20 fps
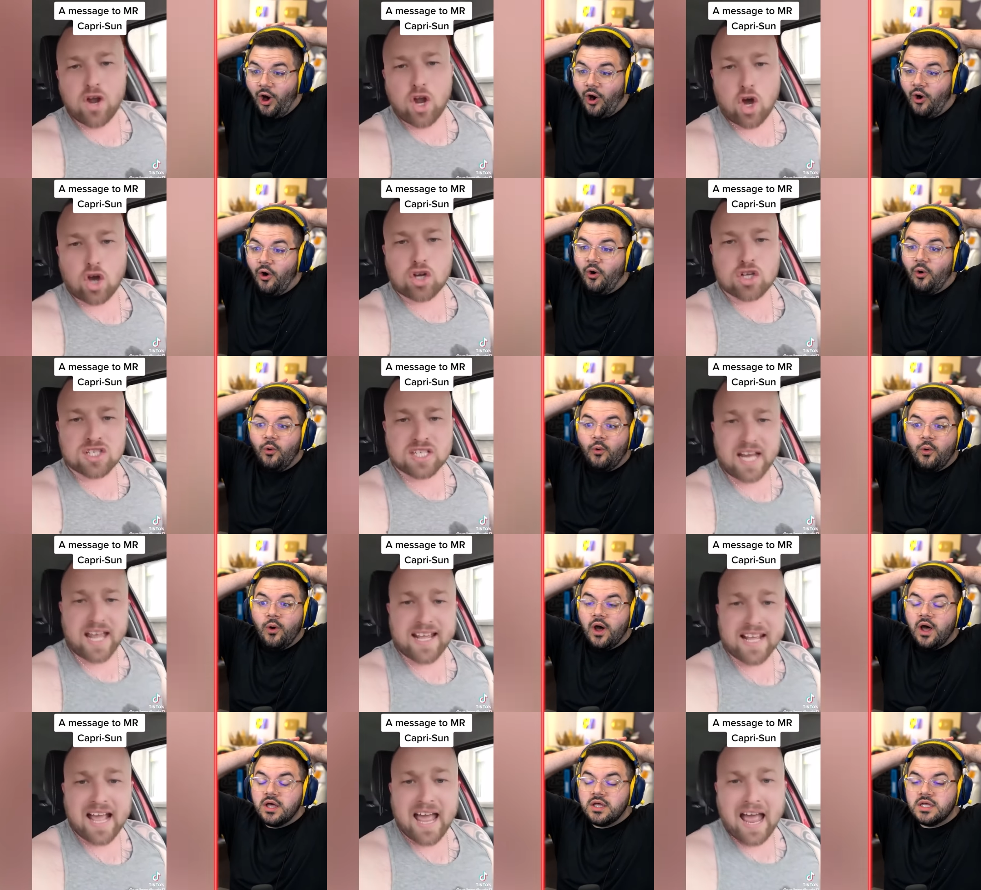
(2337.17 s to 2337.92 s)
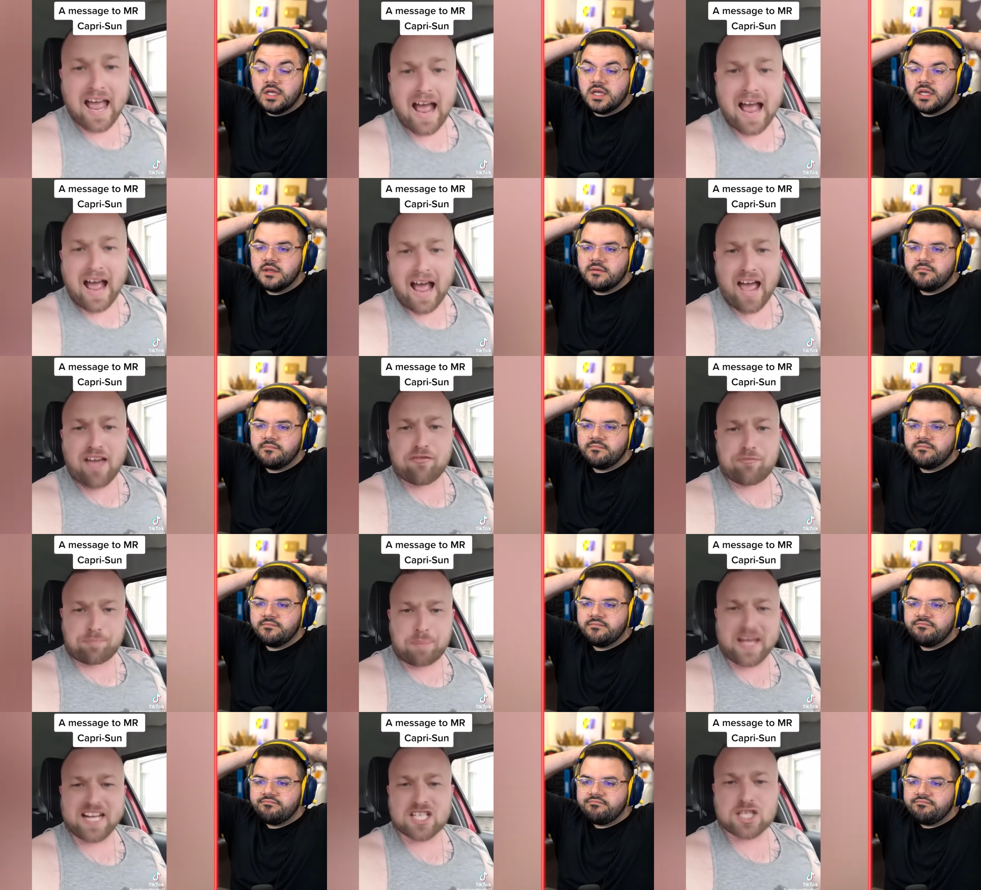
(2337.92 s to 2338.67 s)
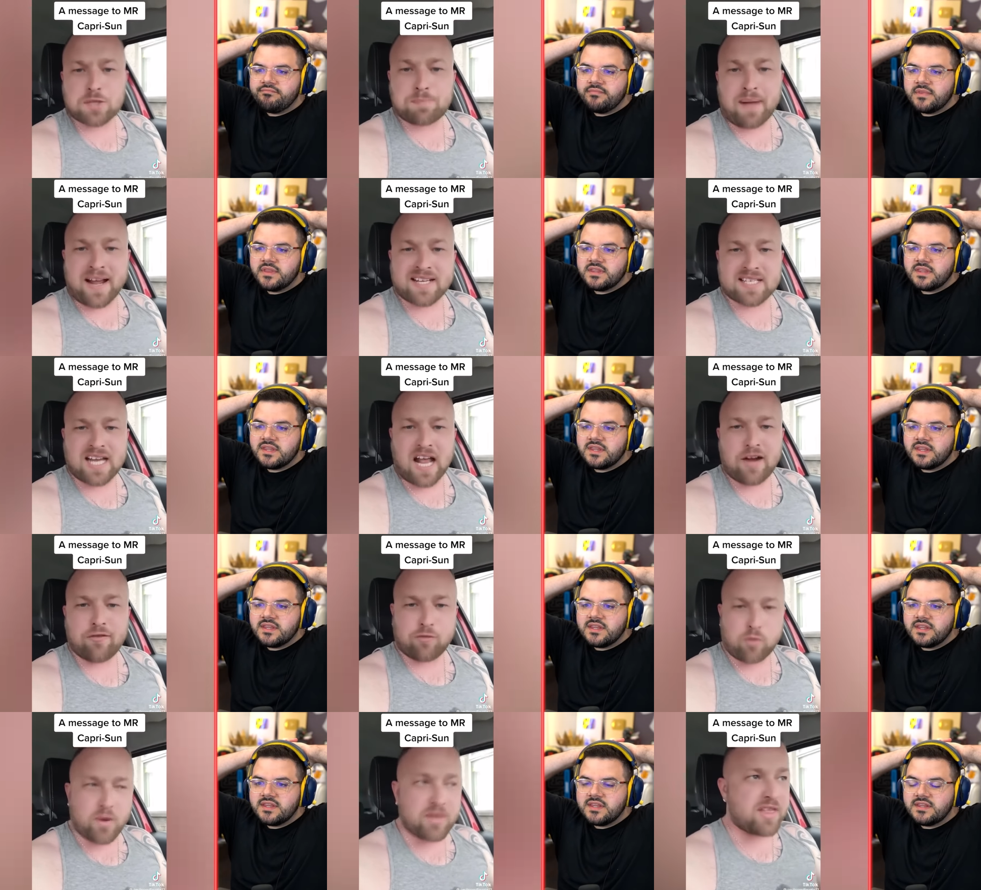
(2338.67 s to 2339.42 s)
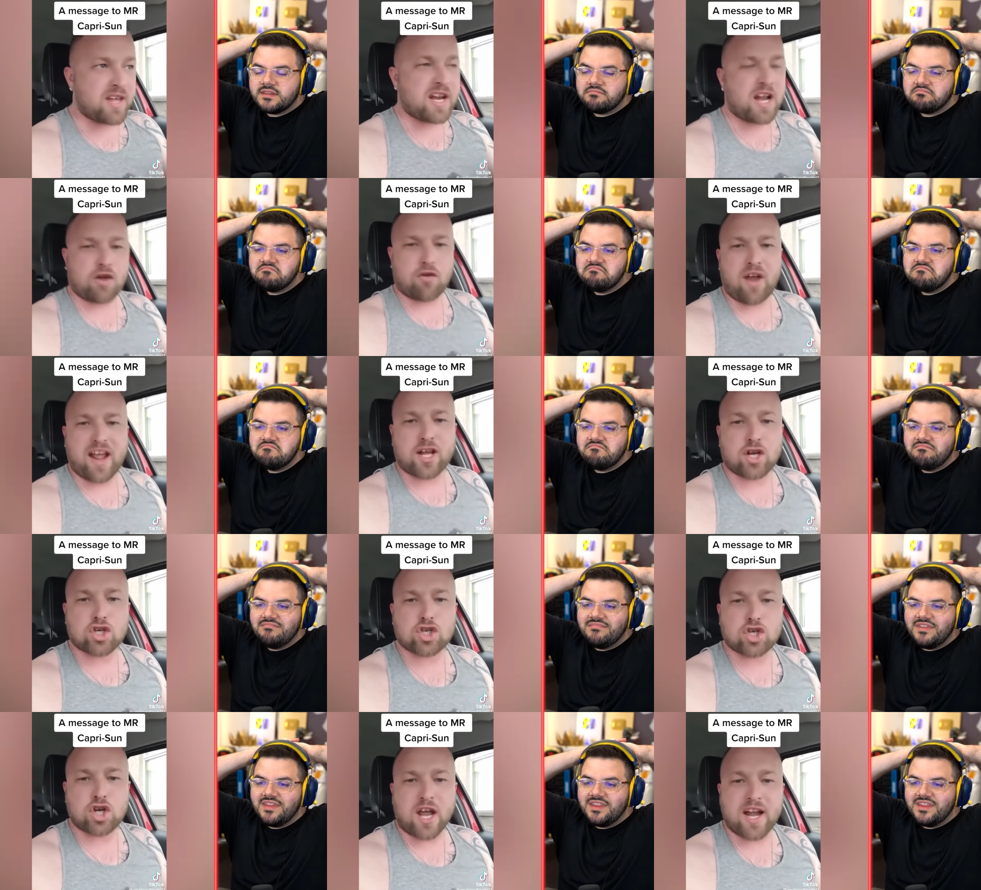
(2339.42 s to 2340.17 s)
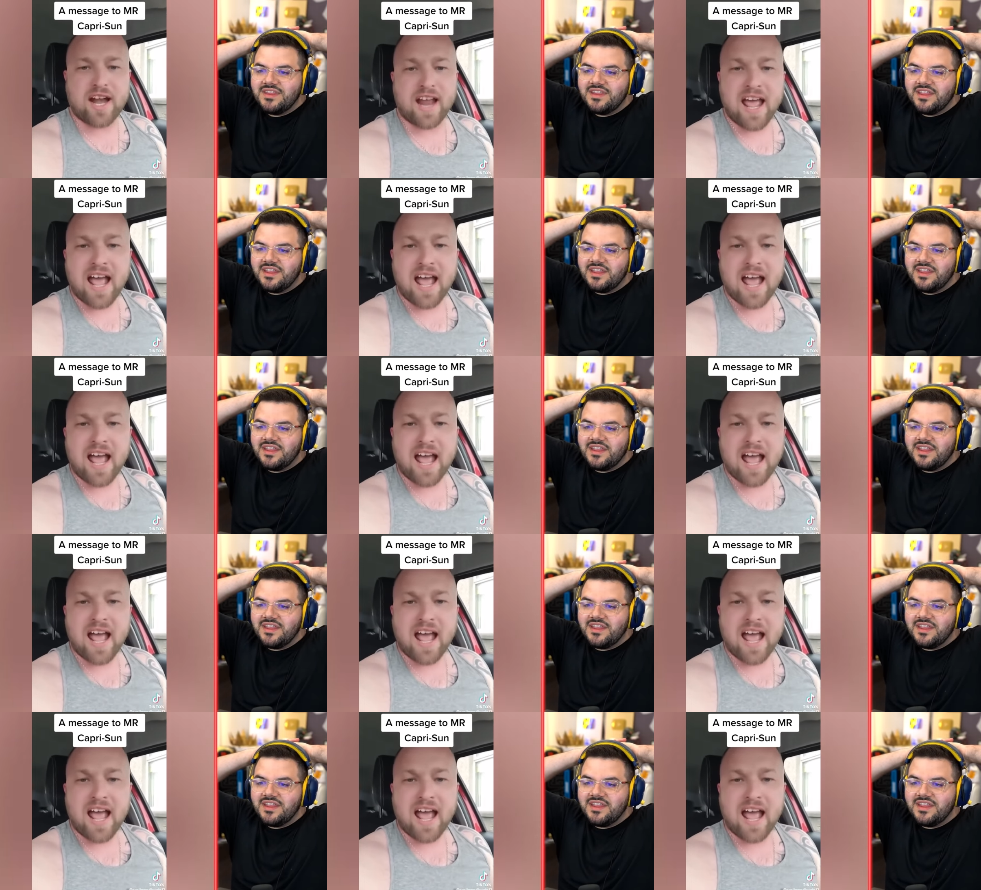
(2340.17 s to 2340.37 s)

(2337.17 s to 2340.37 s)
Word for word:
Speaker 1: it looks like I've pissed myself with an erection.